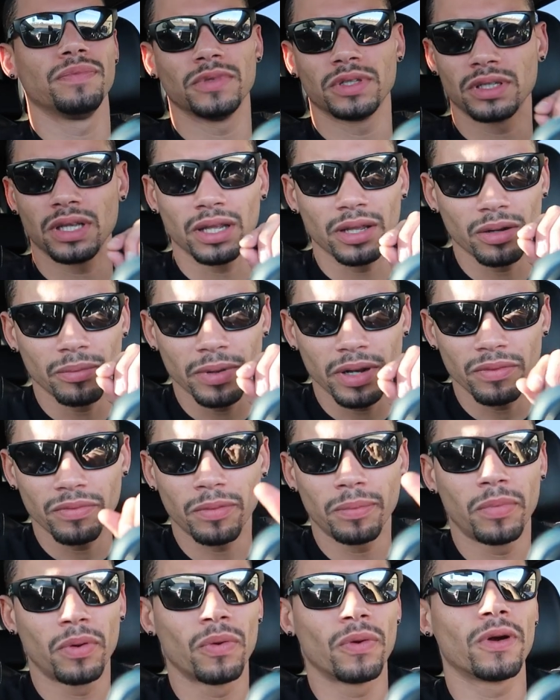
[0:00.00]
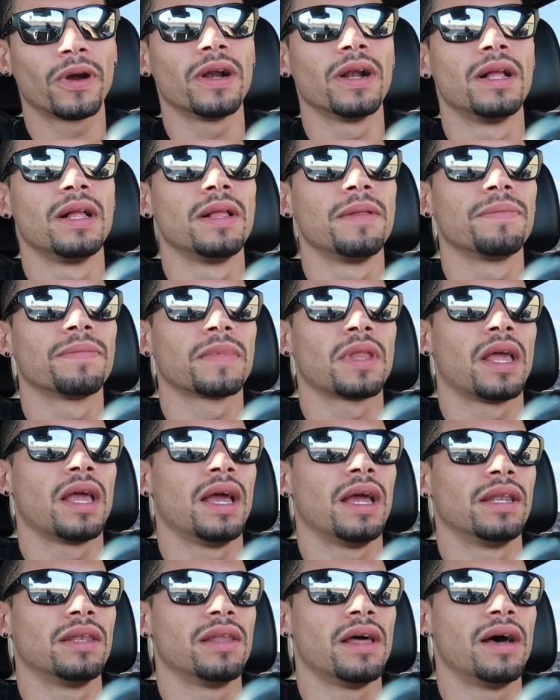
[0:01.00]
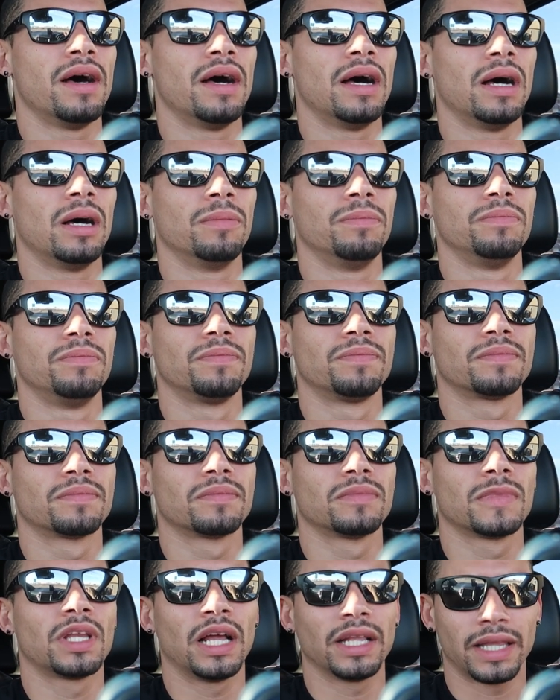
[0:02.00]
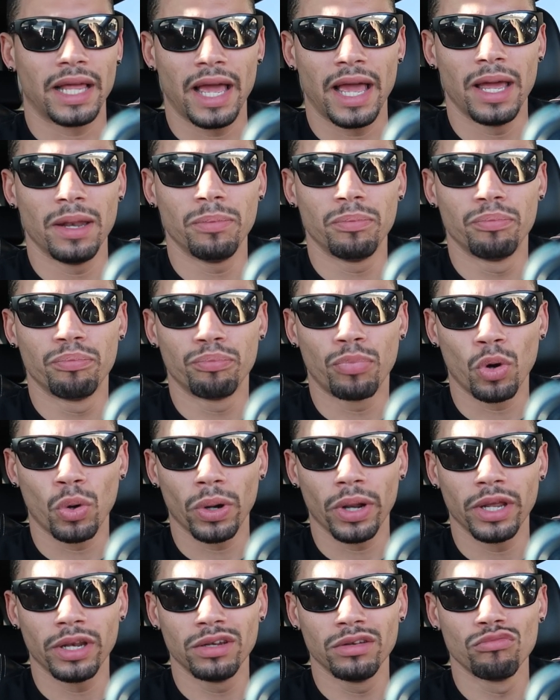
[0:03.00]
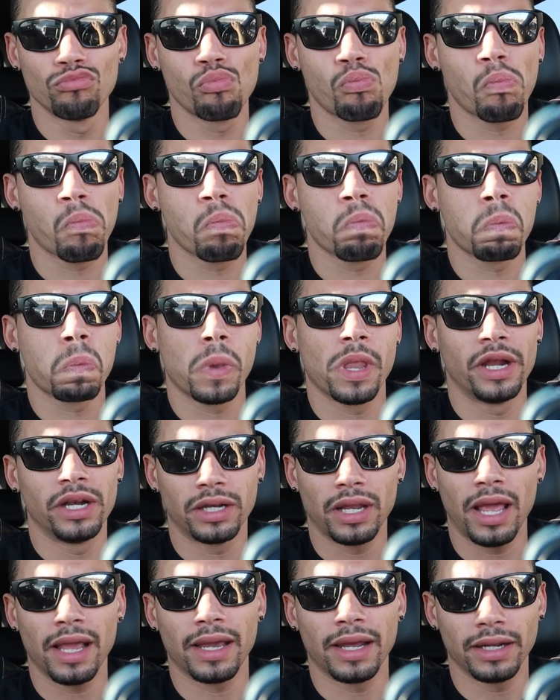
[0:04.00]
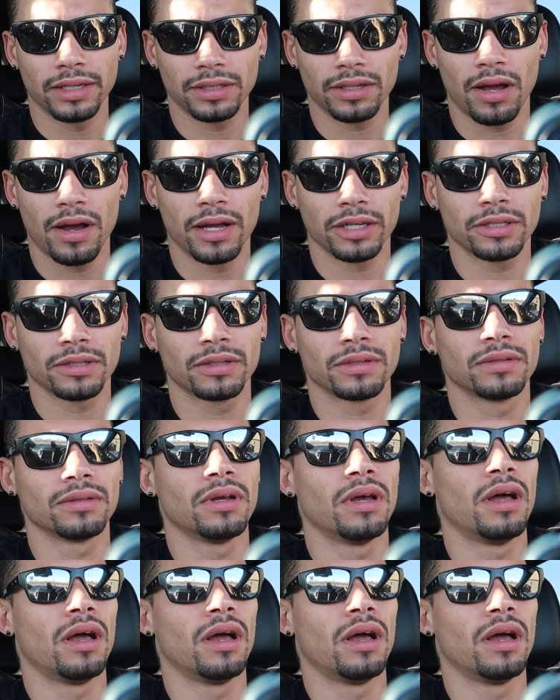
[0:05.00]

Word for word: Just a little bit of a bore, and uh, got the head ported, intake and exhaust.